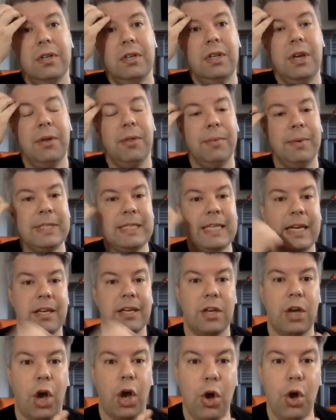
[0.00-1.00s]
yeah they would take
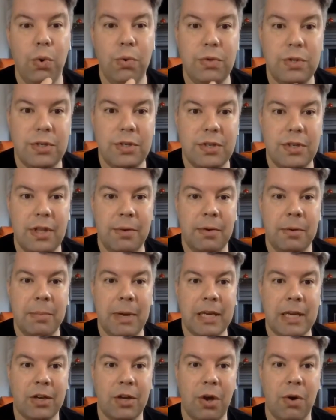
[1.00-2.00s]
a coat they would
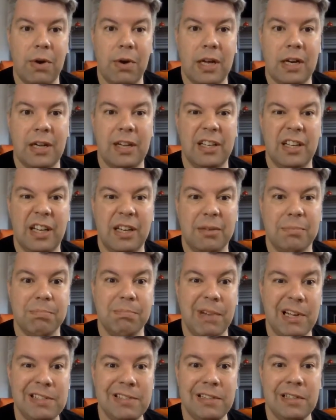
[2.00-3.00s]
make a coat out of like
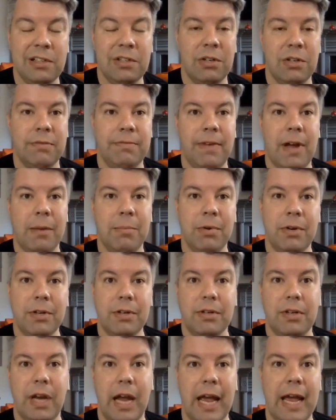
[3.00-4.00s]
muslin or fabric
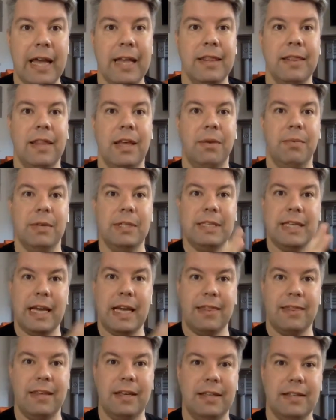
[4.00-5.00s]
and they would
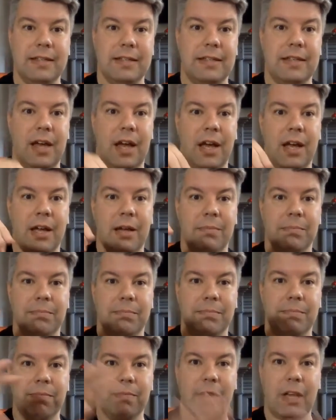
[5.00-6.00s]
take these um,
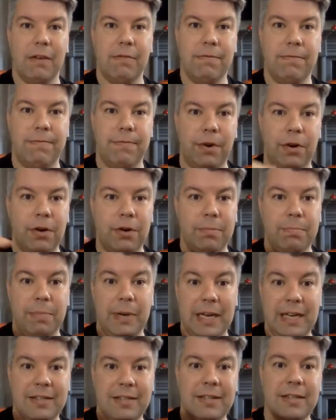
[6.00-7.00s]
fur
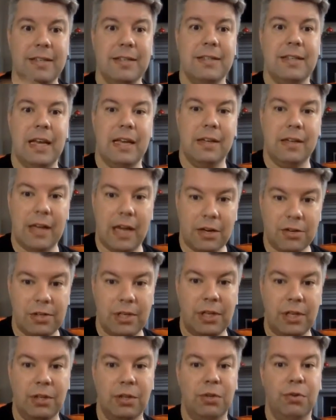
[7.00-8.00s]
pieces and
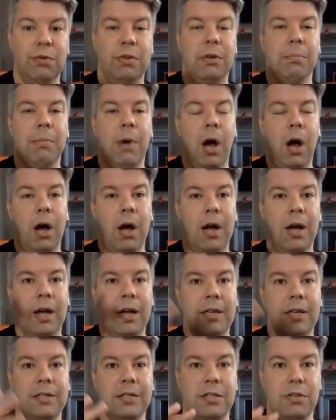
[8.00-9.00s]
actually glue them
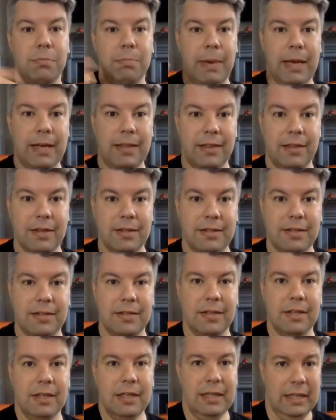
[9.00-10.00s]
on to make
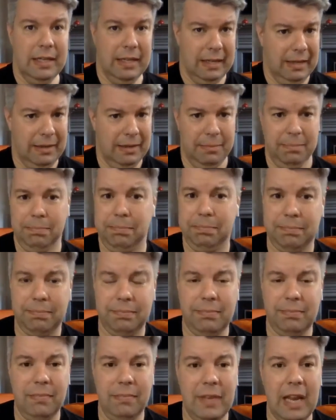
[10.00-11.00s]
this
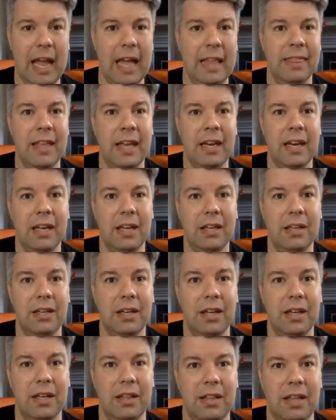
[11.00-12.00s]
and then
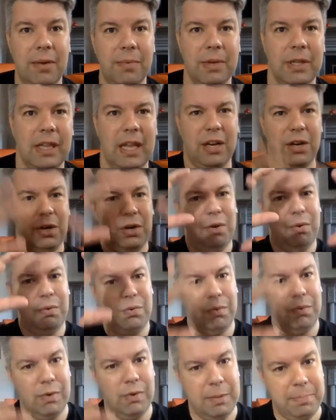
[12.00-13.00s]
they would like
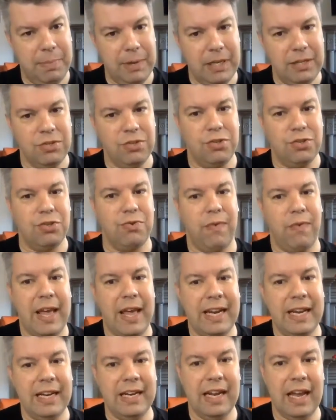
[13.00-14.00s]
rip it and
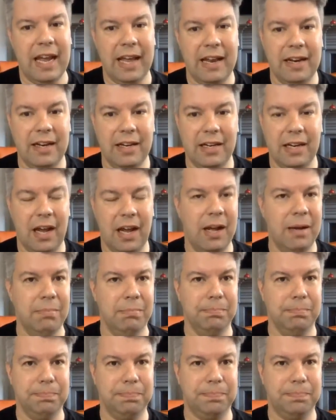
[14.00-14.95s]
shred it and um